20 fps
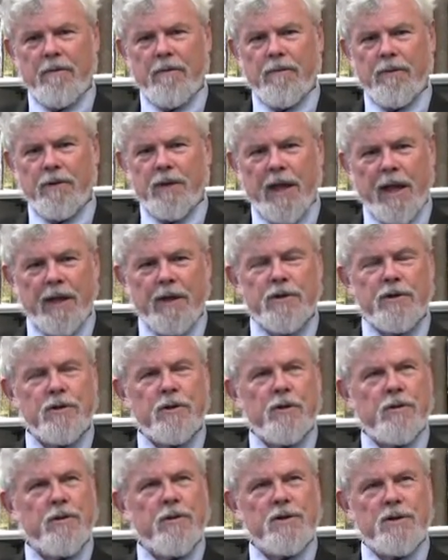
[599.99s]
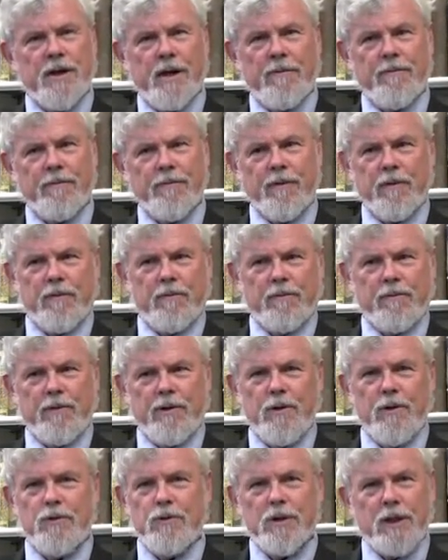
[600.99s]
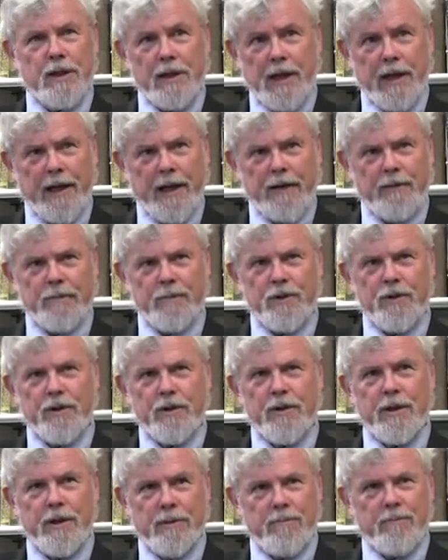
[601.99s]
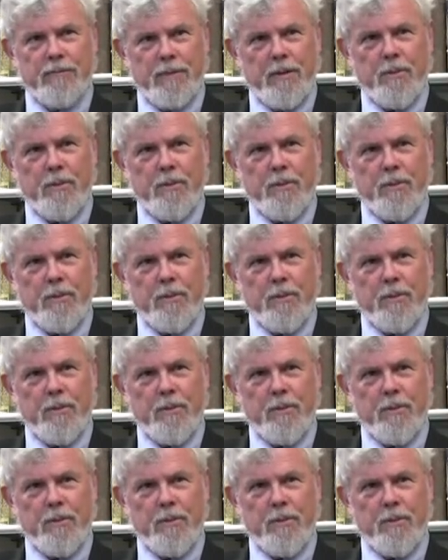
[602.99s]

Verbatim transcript: for telling stories and for using the language in